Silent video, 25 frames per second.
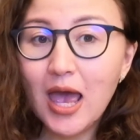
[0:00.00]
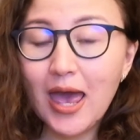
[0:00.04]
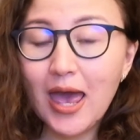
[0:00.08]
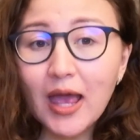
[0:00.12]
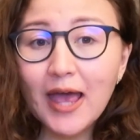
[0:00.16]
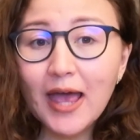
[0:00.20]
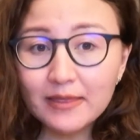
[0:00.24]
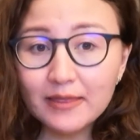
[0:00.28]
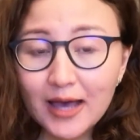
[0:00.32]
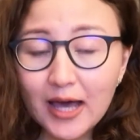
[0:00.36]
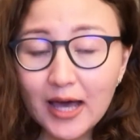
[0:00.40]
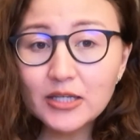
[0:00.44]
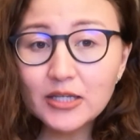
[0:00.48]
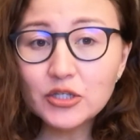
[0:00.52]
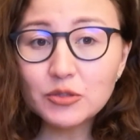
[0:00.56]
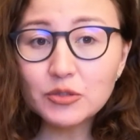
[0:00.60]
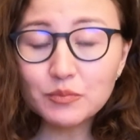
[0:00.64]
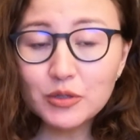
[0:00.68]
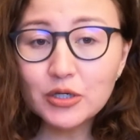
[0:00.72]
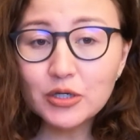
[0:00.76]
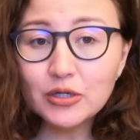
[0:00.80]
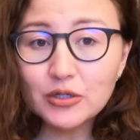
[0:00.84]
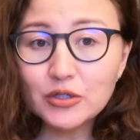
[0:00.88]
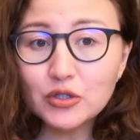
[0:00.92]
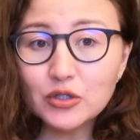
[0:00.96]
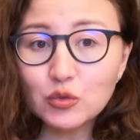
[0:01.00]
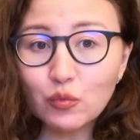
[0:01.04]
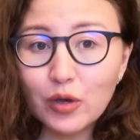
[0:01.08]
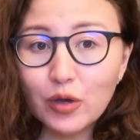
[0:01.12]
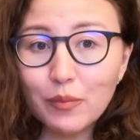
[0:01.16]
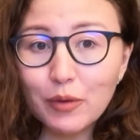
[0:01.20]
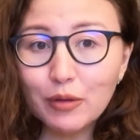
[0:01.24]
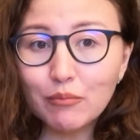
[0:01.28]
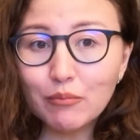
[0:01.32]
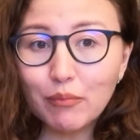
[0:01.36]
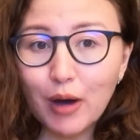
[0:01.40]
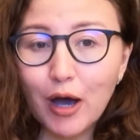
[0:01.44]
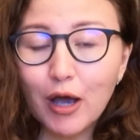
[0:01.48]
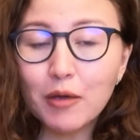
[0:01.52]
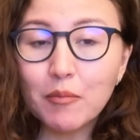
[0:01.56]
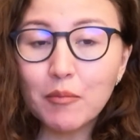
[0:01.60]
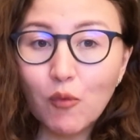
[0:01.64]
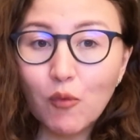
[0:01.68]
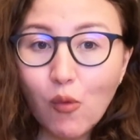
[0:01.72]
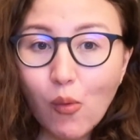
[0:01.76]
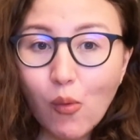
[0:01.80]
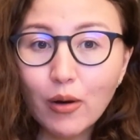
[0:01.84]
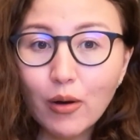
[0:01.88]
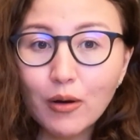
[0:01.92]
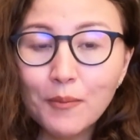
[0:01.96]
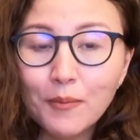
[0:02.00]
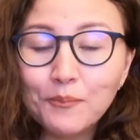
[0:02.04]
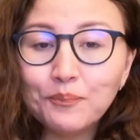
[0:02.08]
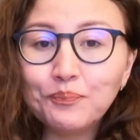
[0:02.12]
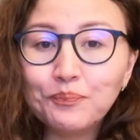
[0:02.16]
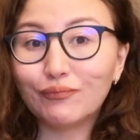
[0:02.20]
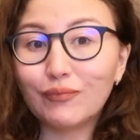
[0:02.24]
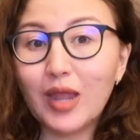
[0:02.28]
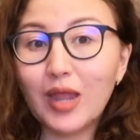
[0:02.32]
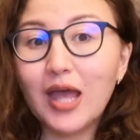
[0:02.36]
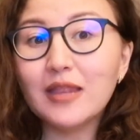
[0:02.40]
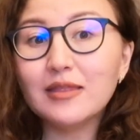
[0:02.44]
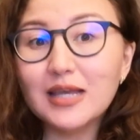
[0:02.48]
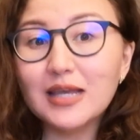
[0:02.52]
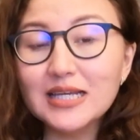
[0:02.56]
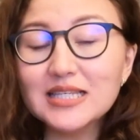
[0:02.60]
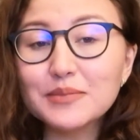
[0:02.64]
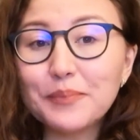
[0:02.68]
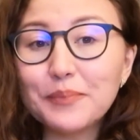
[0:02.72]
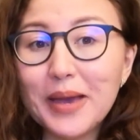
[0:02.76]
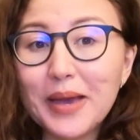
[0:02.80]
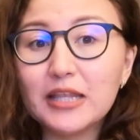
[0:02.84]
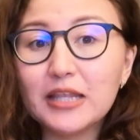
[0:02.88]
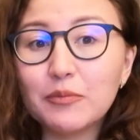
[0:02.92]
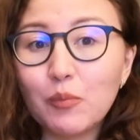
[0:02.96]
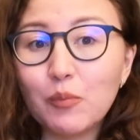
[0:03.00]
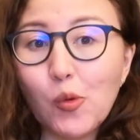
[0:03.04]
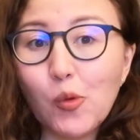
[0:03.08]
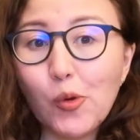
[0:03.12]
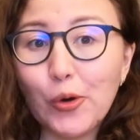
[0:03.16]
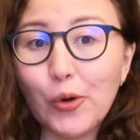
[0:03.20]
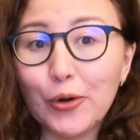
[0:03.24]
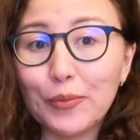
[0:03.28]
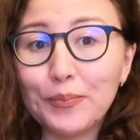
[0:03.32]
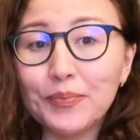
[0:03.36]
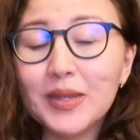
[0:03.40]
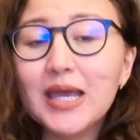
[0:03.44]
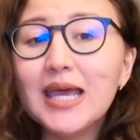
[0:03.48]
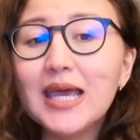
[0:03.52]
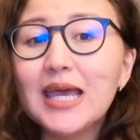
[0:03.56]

And that is because women buy more and they spend more.